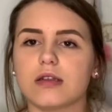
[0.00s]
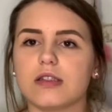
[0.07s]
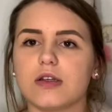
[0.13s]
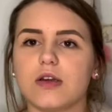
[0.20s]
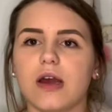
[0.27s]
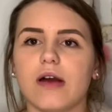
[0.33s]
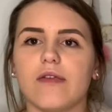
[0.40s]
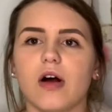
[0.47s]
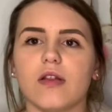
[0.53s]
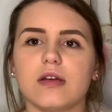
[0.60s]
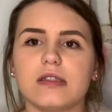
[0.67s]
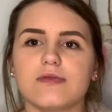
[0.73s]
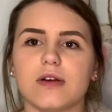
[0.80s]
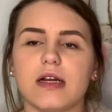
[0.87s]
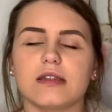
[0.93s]
So you have all
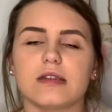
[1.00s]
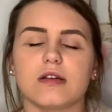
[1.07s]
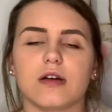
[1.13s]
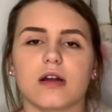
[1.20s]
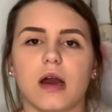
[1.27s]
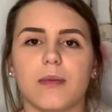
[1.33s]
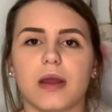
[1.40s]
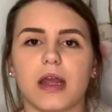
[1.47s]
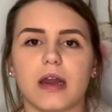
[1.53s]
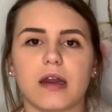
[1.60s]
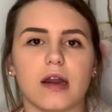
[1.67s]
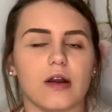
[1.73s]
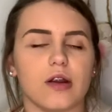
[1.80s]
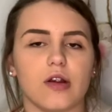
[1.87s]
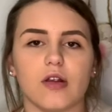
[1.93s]
these friends that are coming in
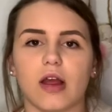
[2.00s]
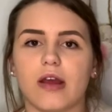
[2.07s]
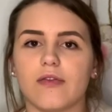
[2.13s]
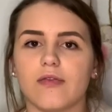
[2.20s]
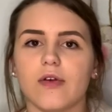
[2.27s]
and out of your life,